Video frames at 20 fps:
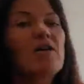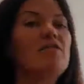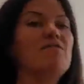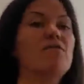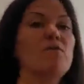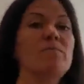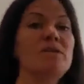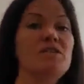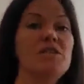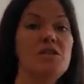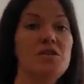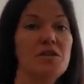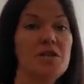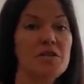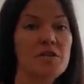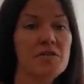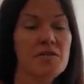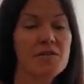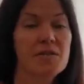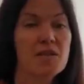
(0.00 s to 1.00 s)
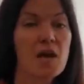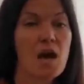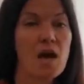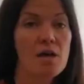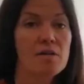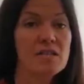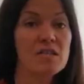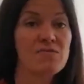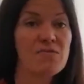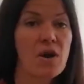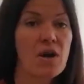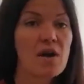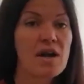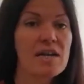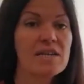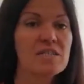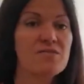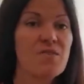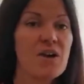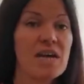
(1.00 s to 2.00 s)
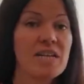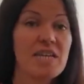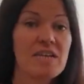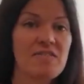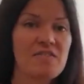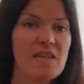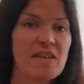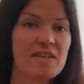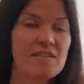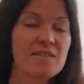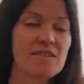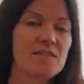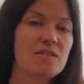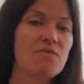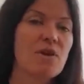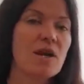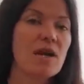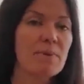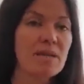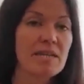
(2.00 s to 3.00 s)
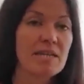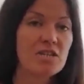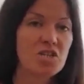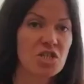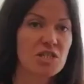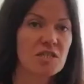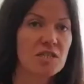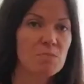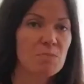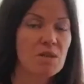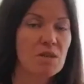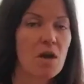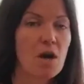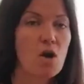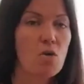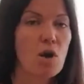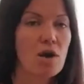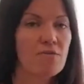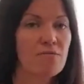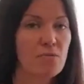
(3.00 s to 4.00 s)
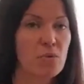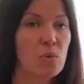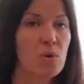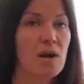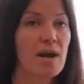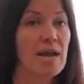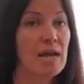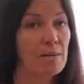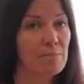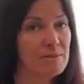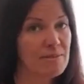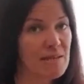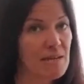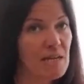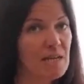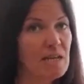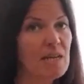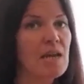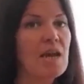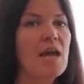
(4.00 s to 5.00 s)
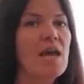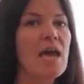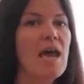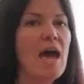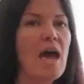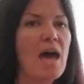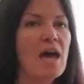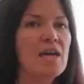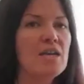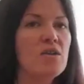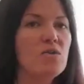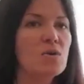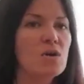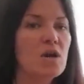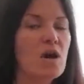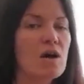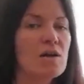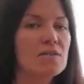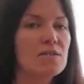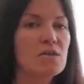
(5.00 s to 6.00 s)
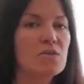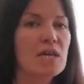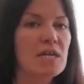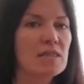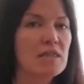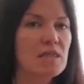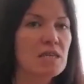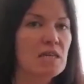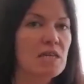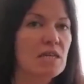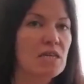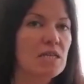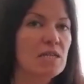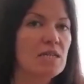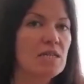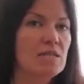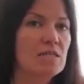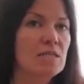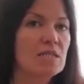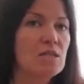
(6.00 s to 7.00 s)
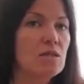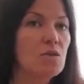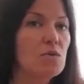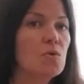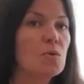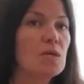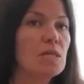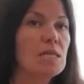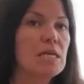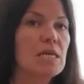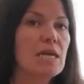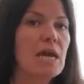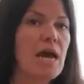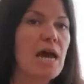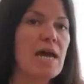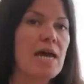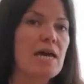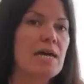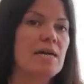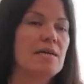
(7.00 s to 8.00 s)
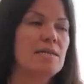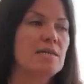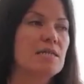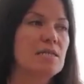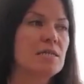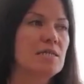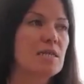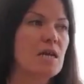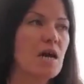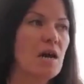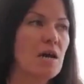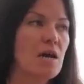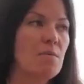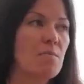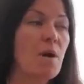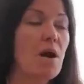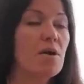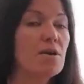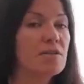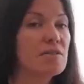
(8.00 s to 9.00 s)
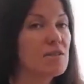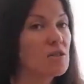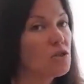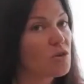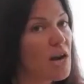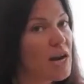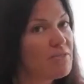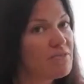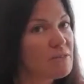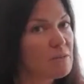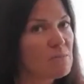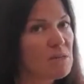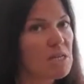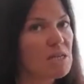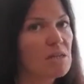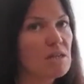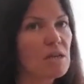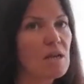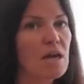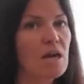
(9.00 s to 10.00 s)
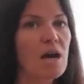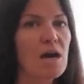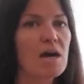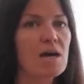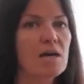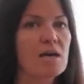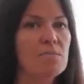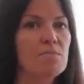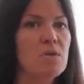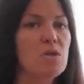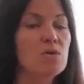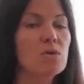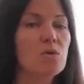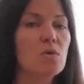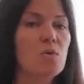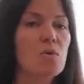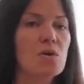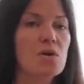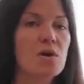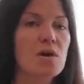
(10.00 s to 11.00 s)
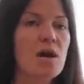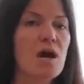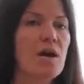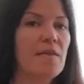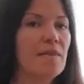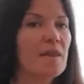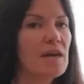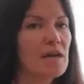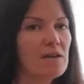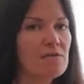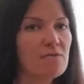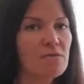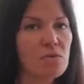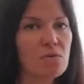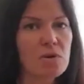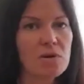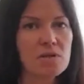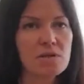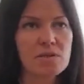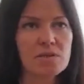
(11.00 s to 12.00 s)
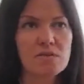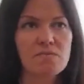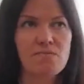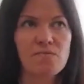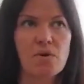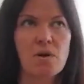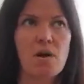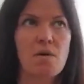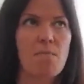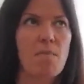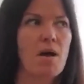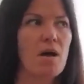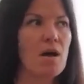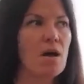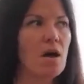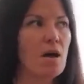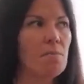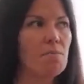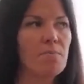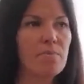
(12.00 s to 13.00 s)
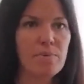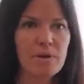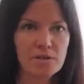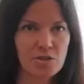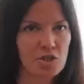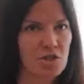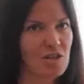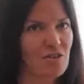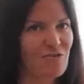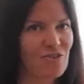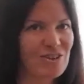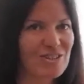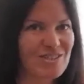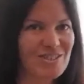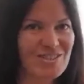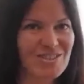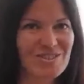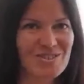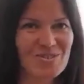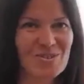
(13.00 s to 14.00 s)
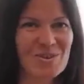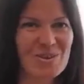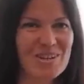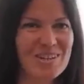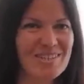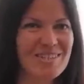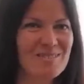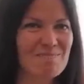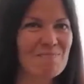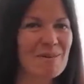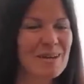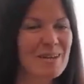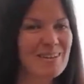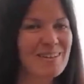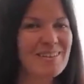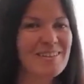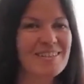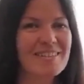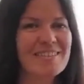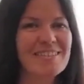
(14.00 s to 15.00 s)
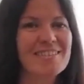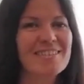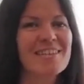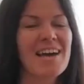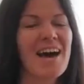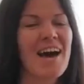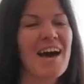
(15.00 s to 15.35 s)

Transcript: it for materials. As far as finding things, the recommendations below are for Amazon. You can also get things locally at Artisan Craftsman. You can order online, of course, from a bunch of different stores, Michael's,